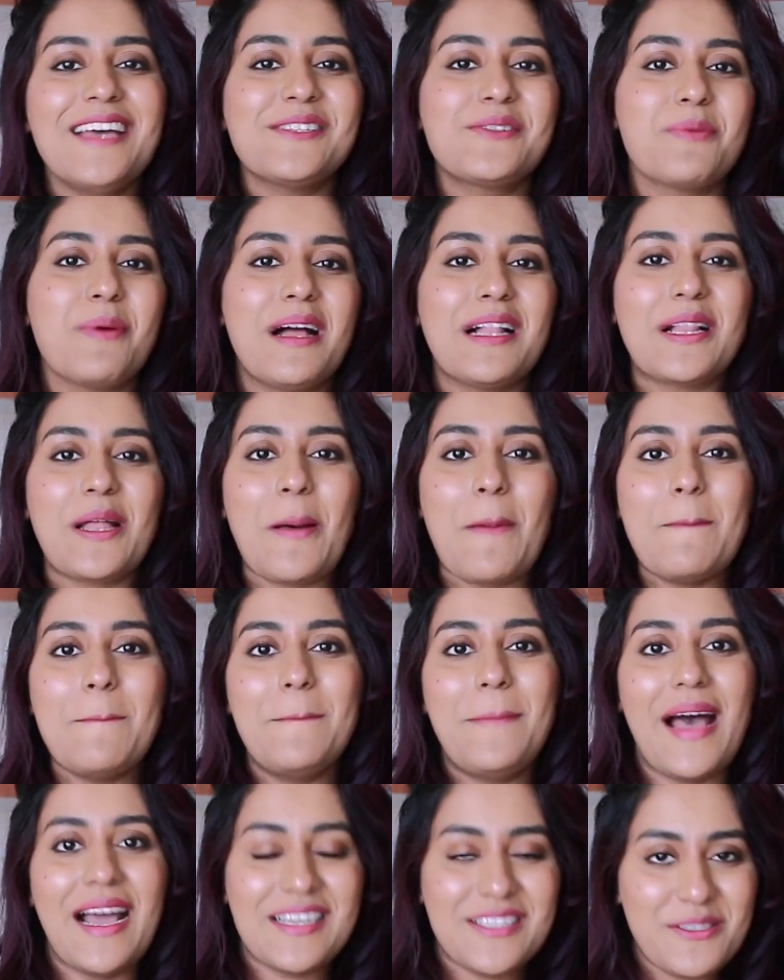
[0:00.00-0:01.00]

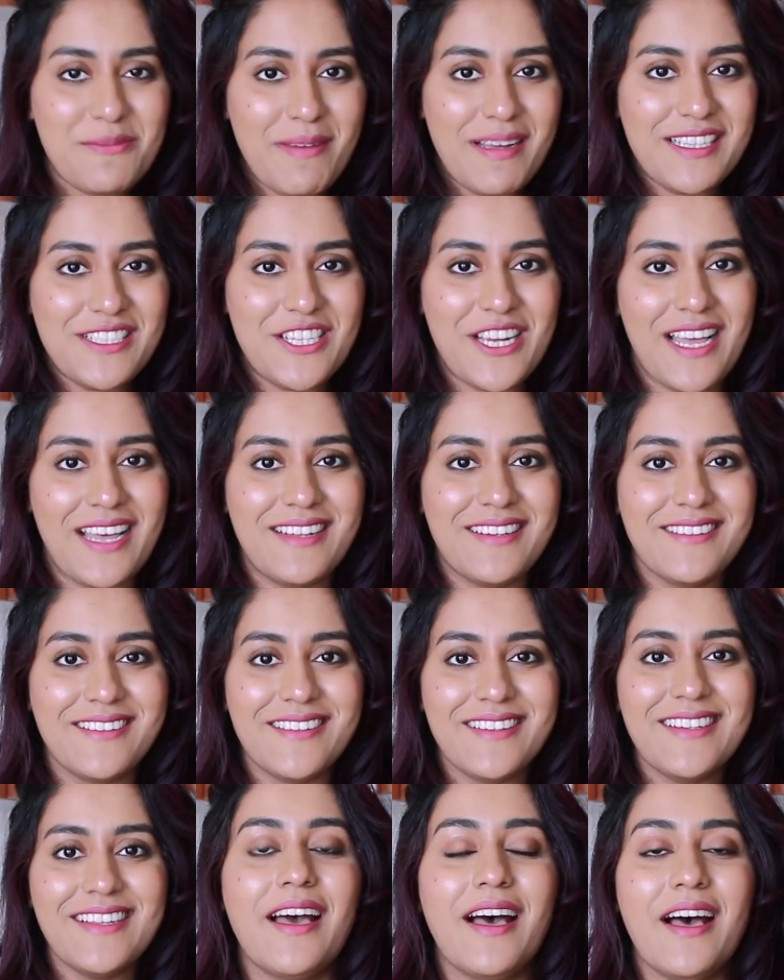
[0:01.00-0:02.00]
welcome back to my
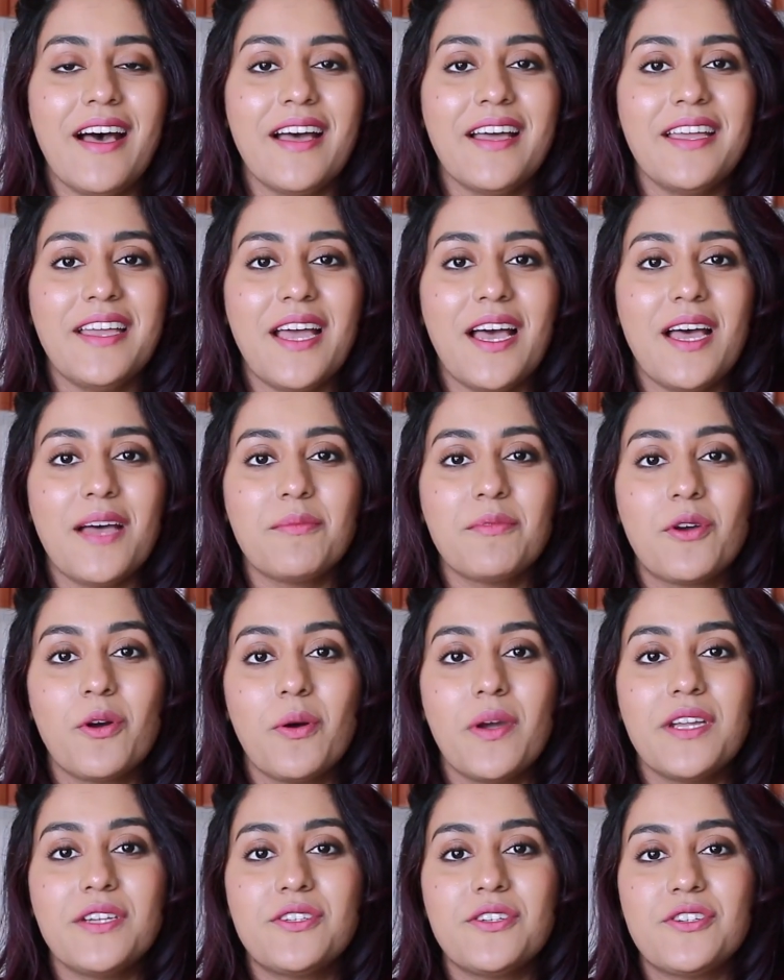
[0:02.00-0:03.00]
channel. I am
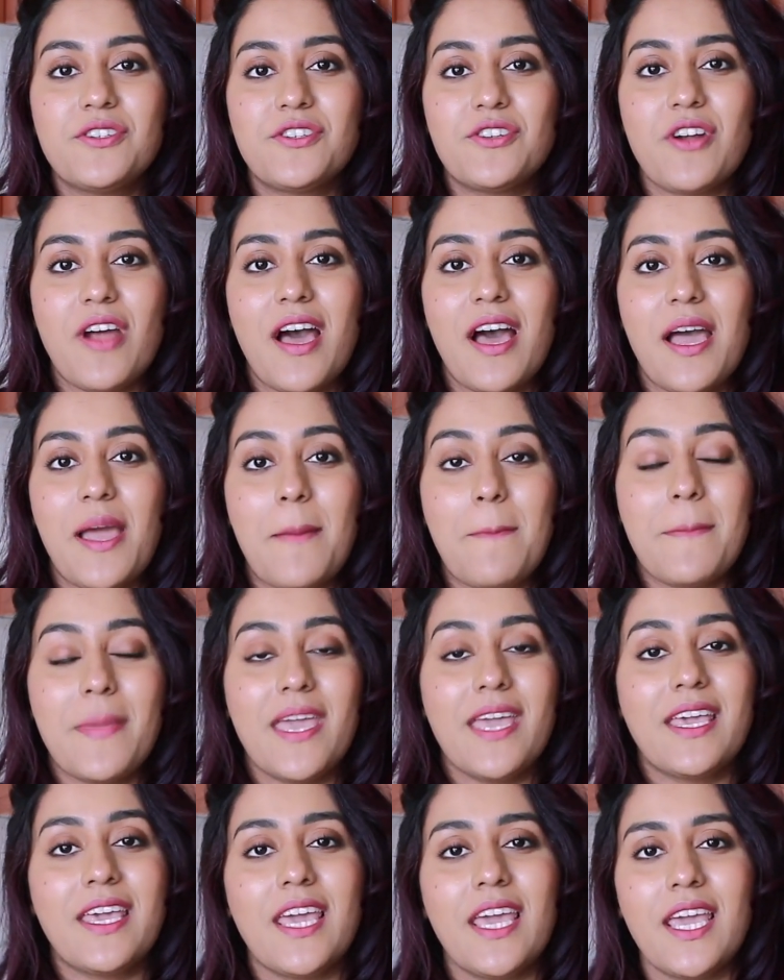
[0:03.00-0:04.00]
going to try
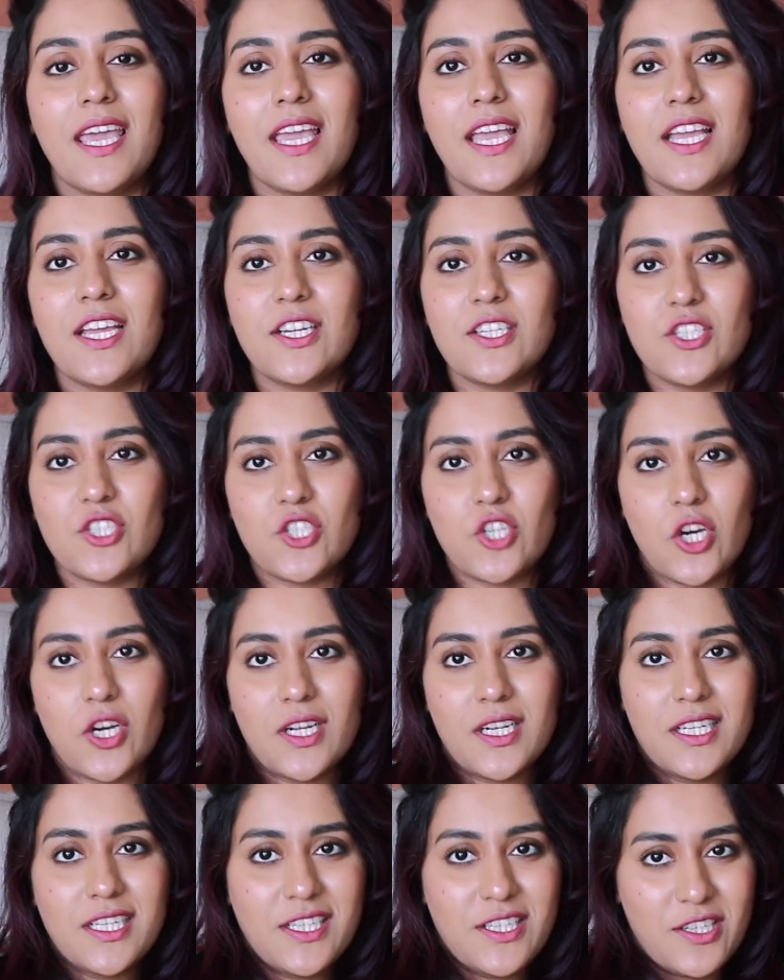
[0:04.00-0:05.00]
making
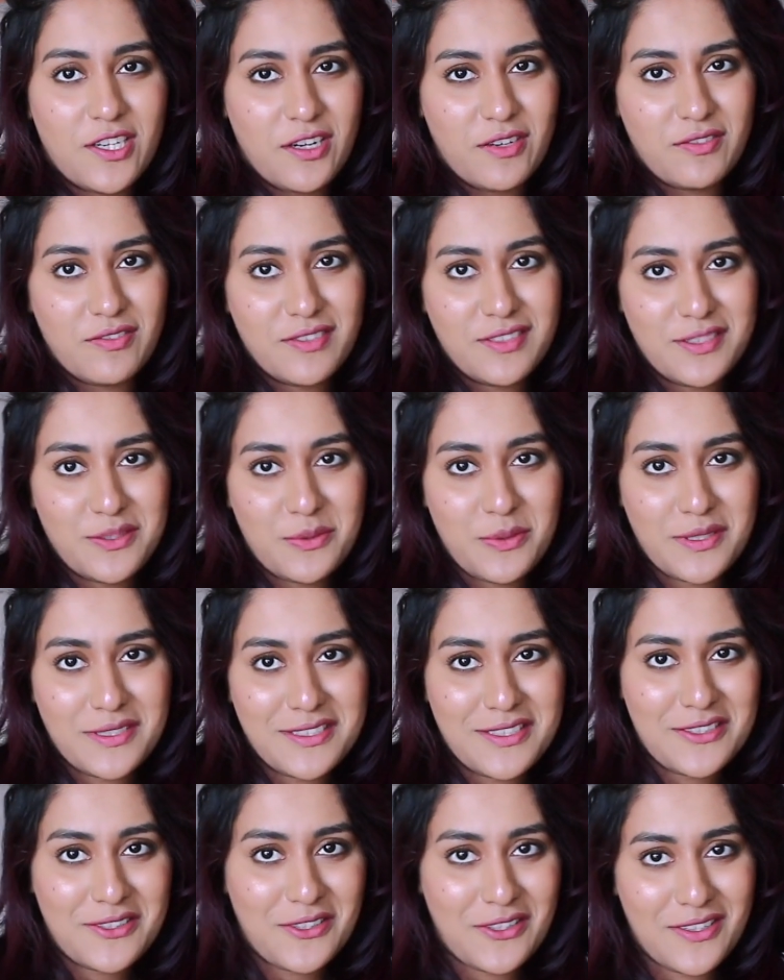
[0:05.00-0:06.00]
chocolate truffles.
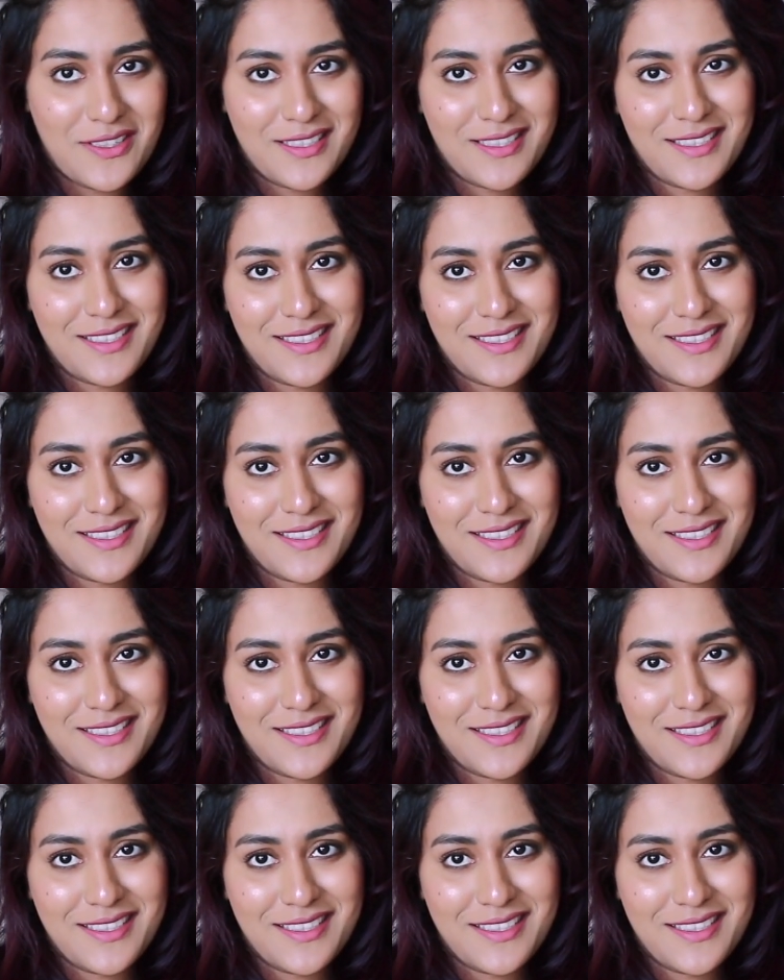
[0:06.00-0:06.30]
What's it called?